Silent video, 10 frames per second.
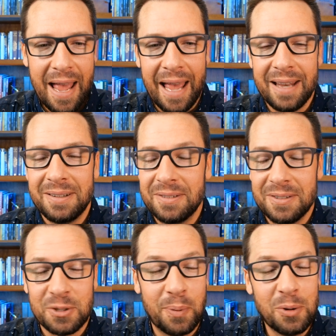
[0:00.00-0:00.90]
And
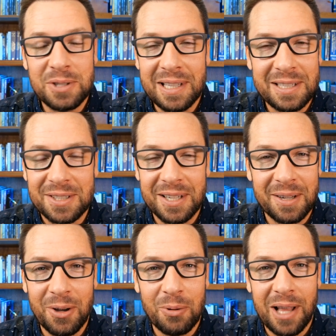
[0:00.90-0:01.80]
supposedly it's going to
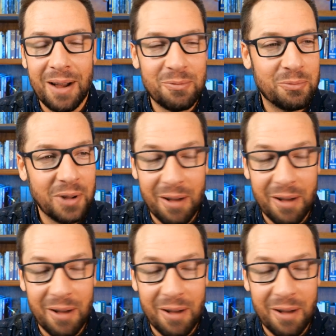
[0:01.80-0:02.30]
go live